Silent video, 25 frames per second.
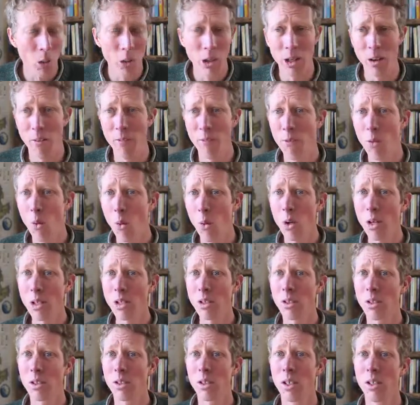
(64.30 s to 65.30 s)
or in a
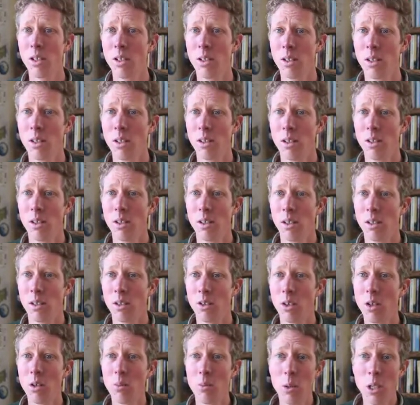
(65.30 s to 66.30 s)
forest,
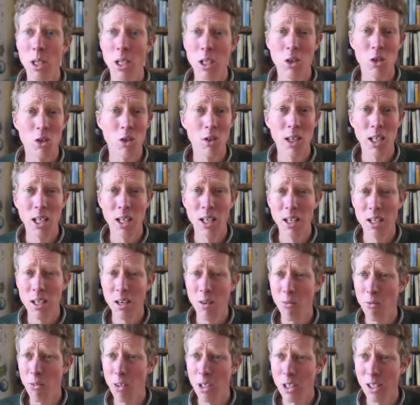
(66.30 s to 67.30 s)
could be a tree in a
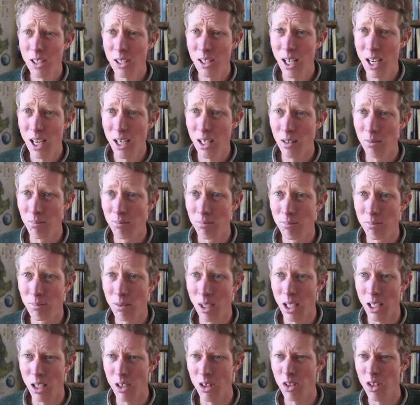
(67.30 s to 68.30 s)
different state
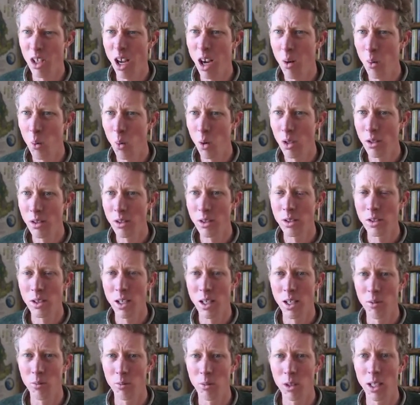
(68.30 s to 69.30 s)
that you saw
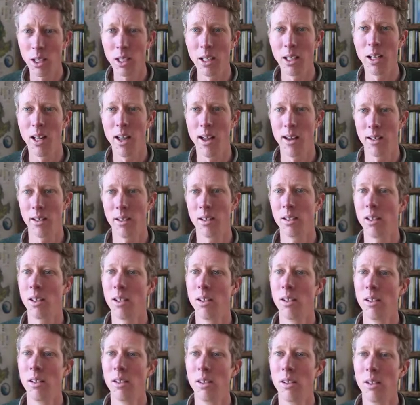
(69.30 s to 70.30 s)
once and really liked.
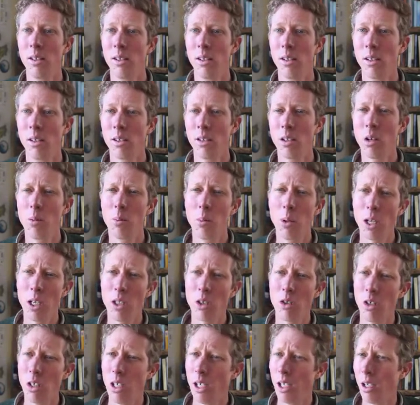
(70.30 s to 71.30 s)
Could be a
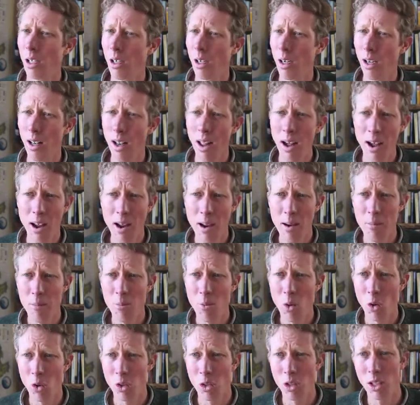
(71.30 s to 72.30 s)
tree you
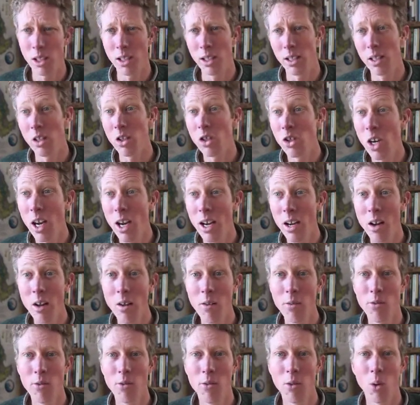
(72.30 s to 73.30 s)
climb or sit in the shade
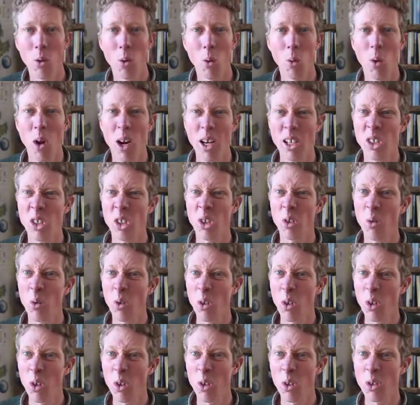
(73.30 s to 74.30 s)
of, or watch
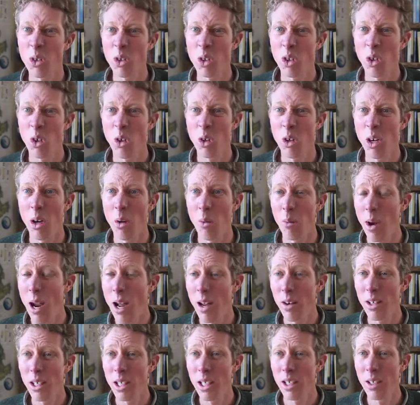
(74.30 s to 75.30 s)
squirrels scurry
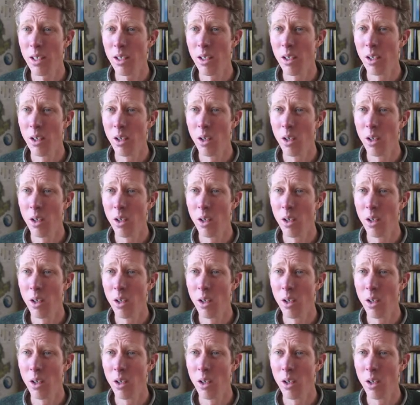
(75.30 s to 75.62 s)
around in,